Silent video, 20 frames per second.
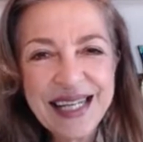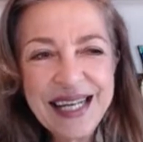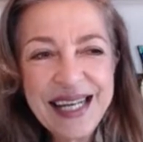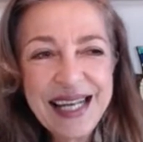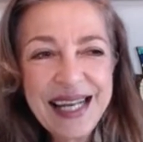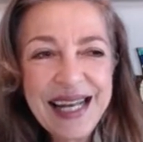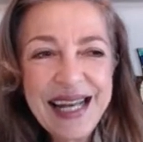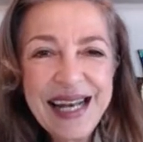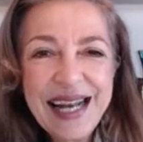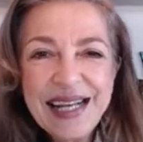
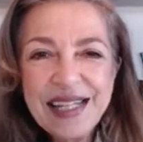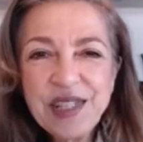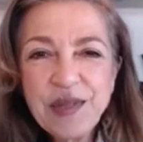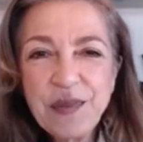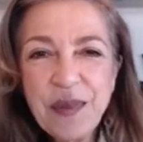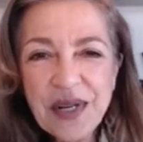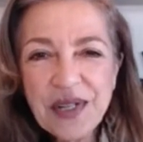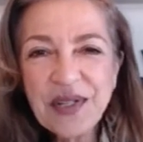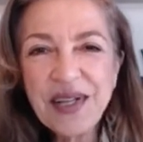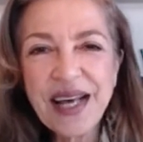and I
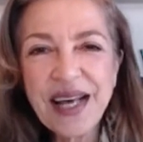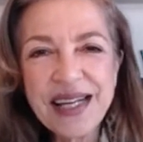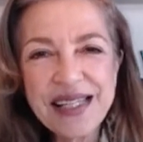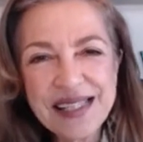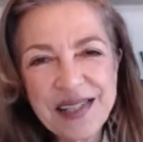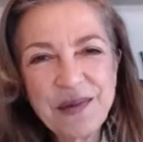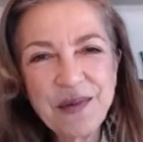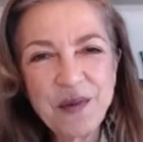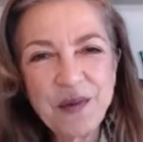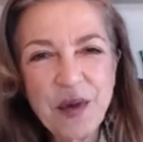specialize
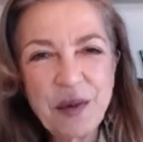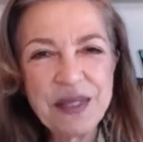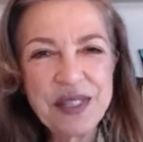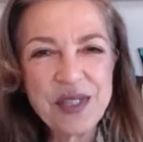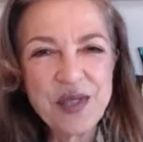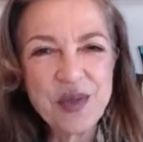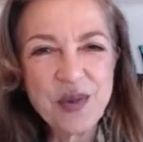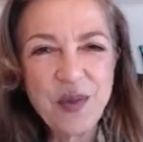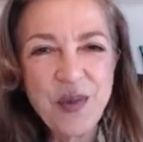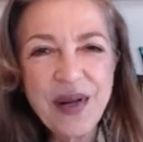in women's
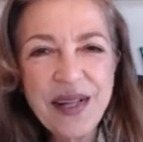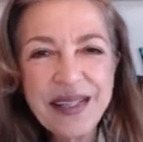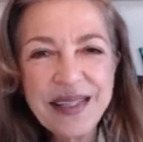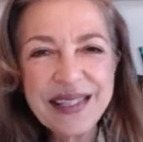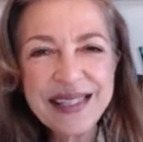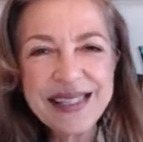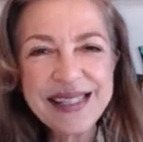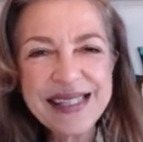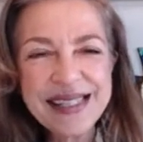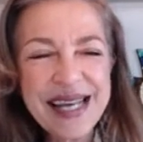
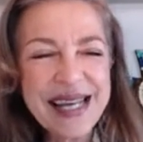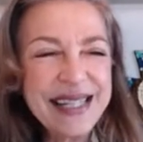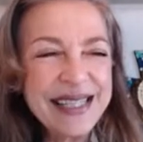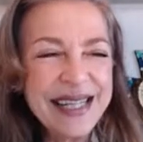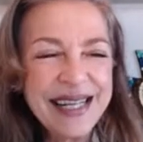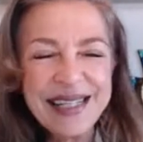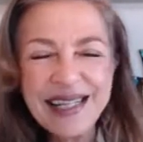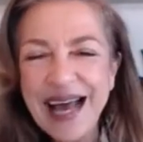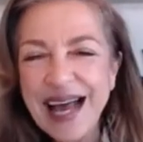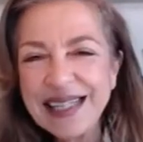wellness, and yet
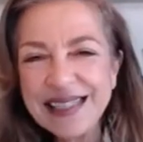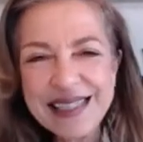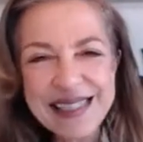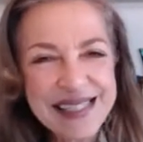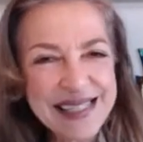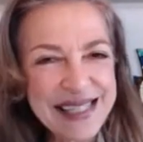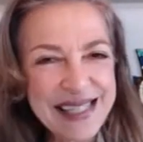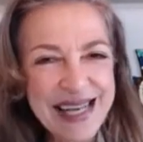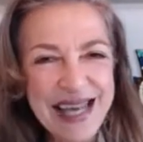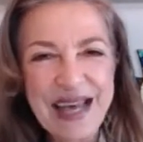I
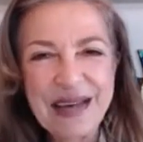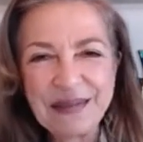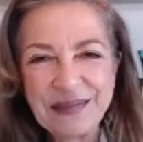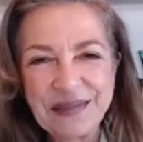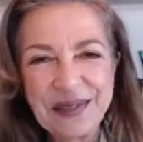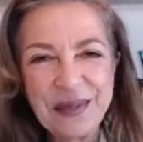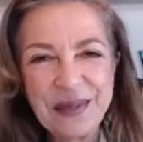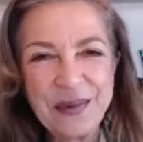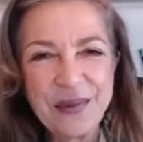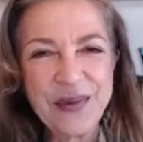see
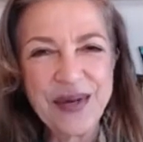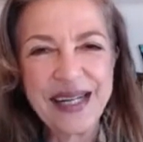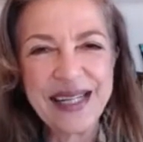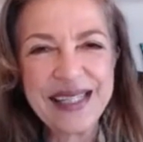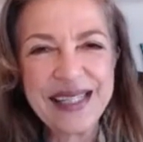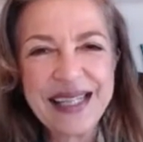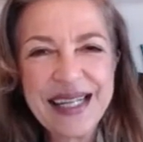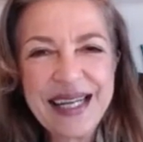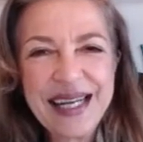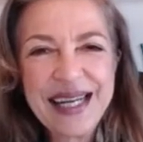everyone.
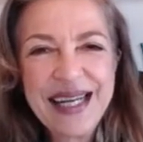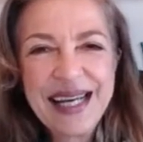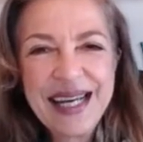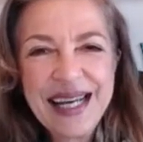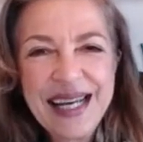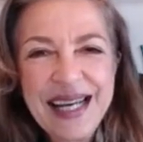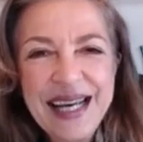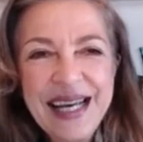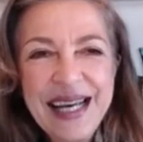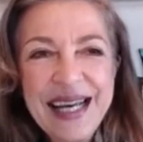
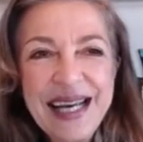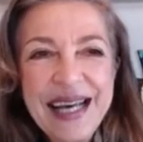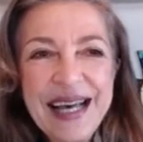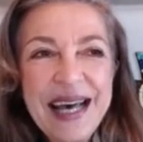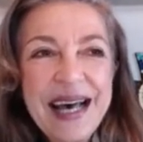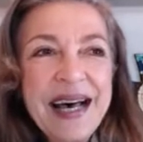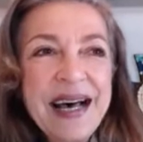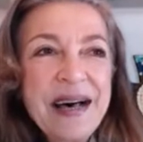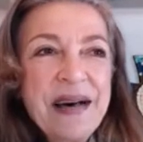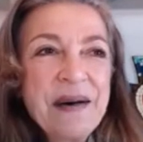
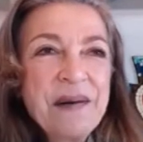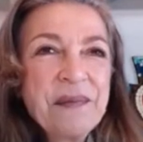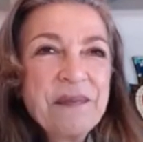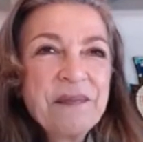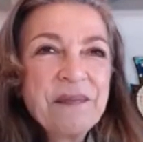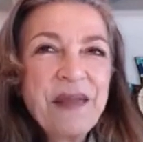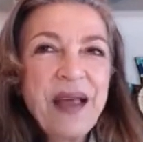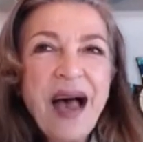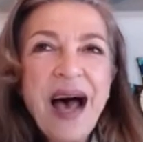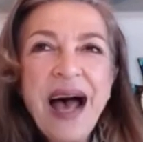Um,
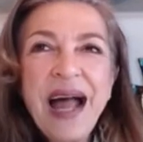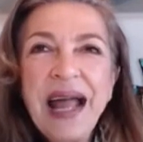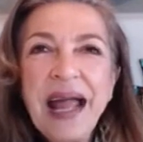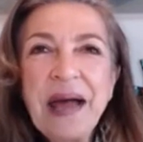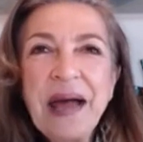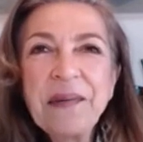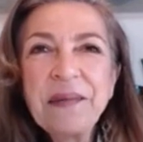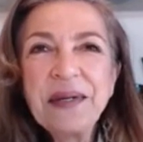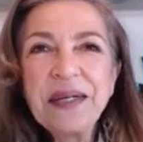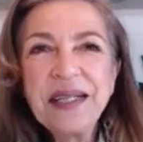I
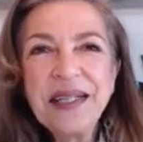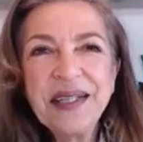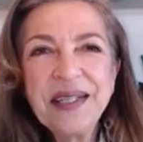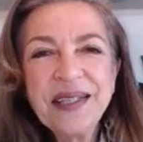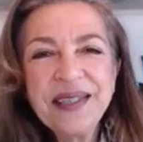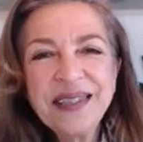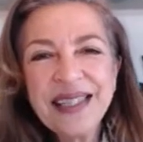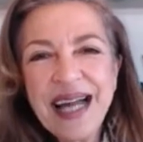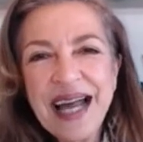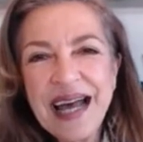am
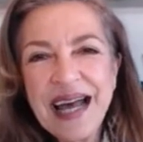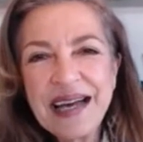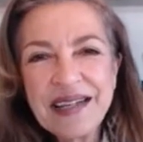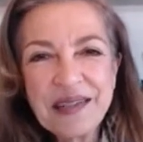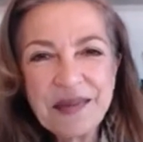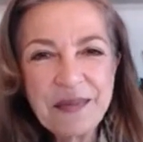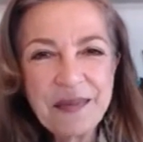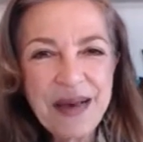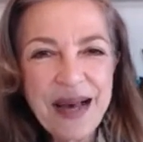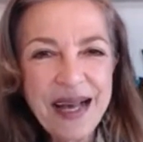here at
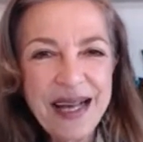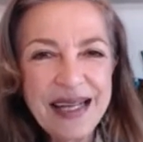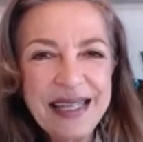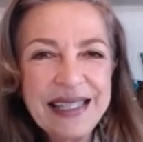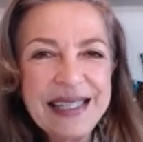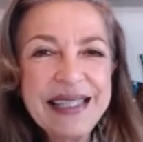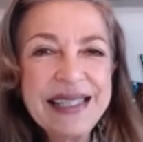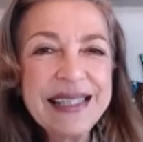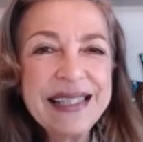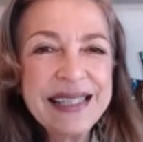my
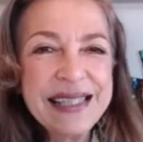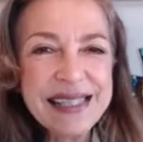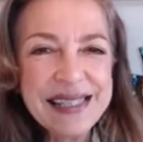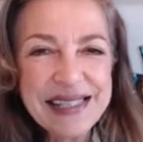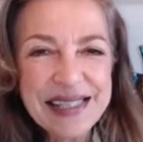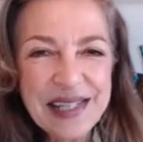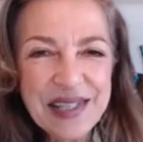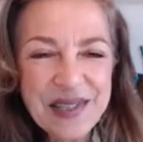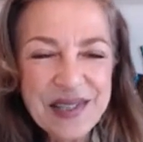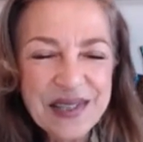healing
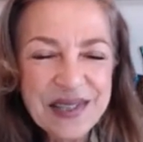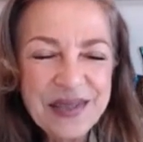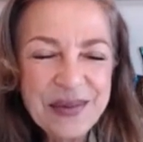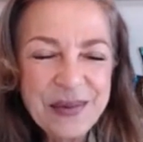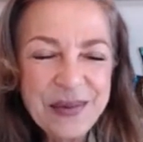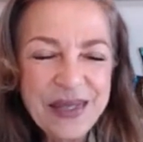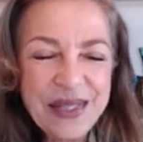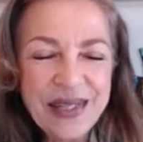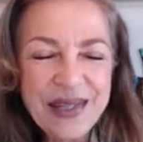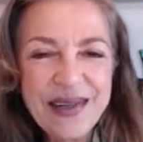center.
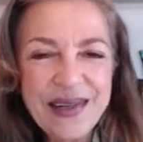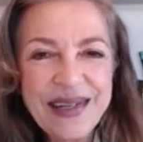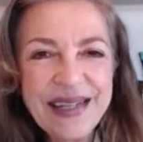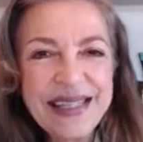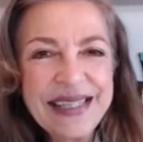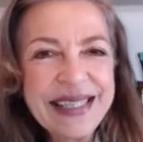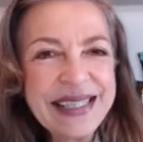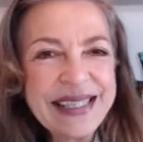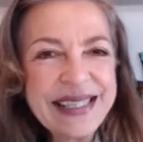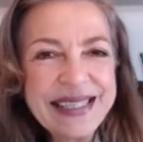We are
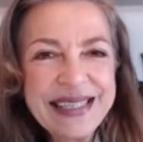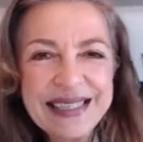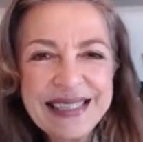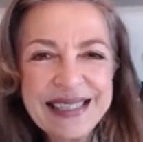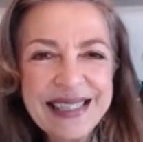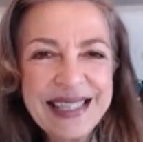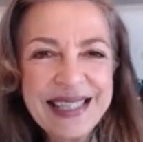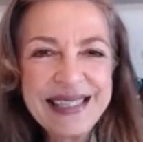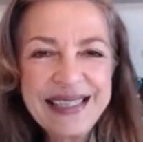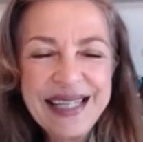in
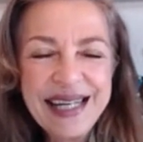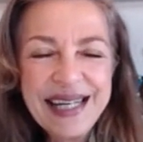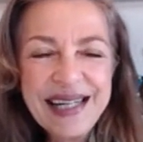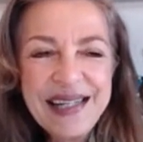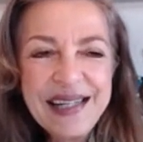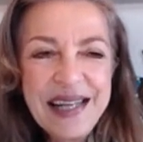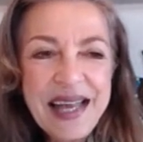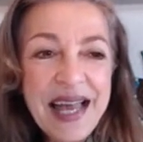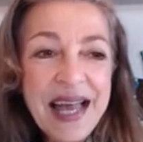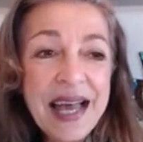Glendale,
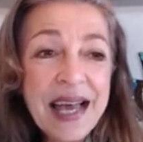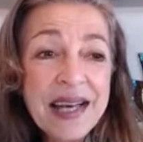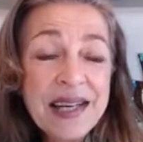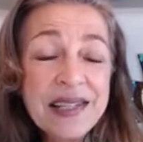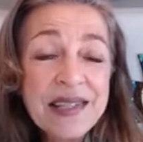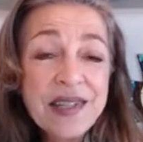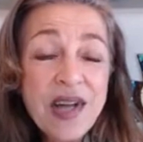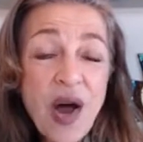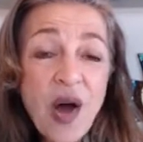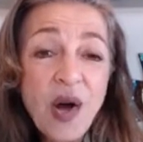
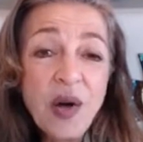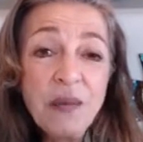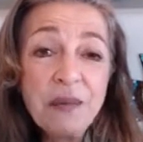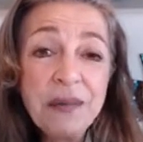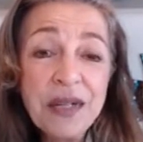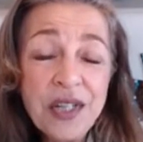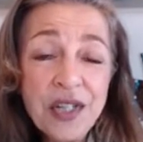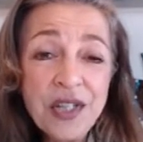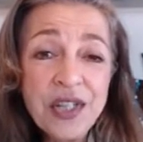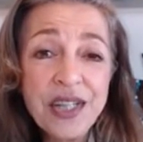and our
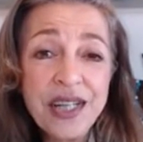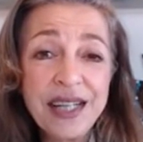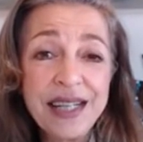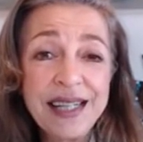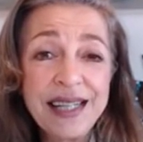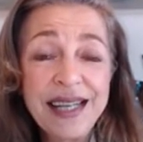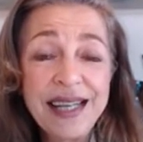mission,